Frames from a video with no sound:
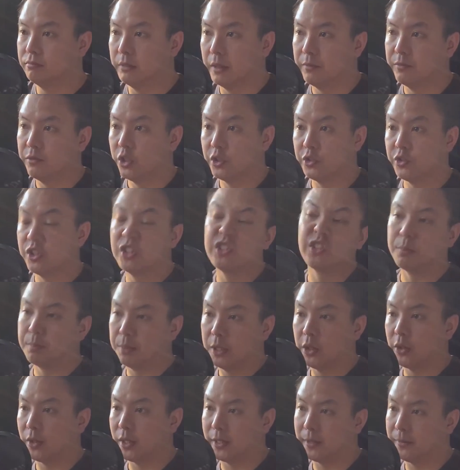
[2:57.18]
just
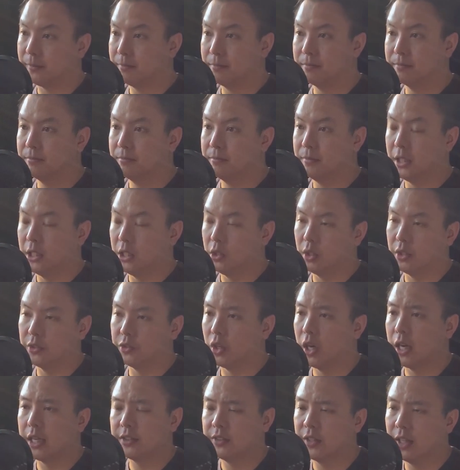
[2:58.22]
disappearing, because
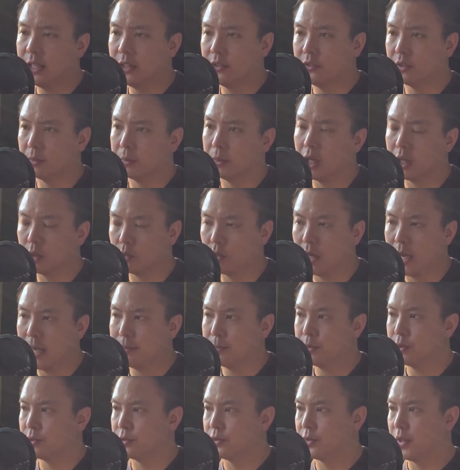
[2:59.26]
God takes them, God
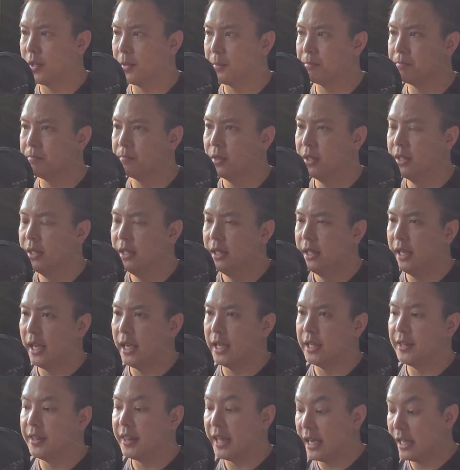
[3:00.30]
raptures them.
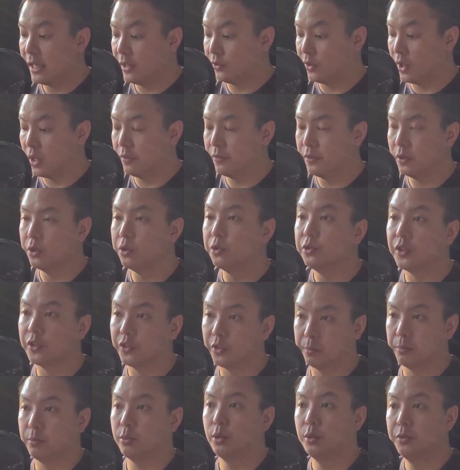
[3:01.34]
And that is often used
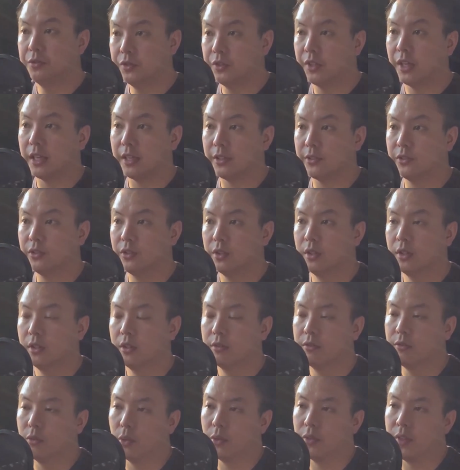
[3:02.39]
as a proof text
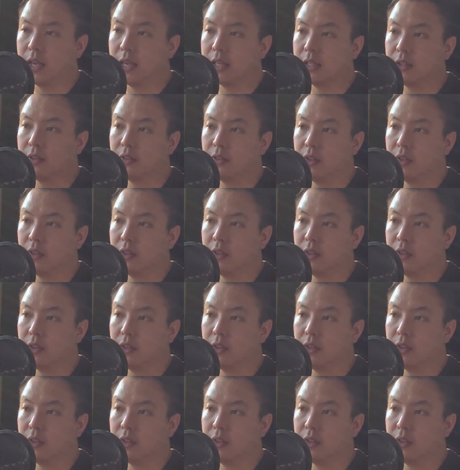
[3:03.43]
for that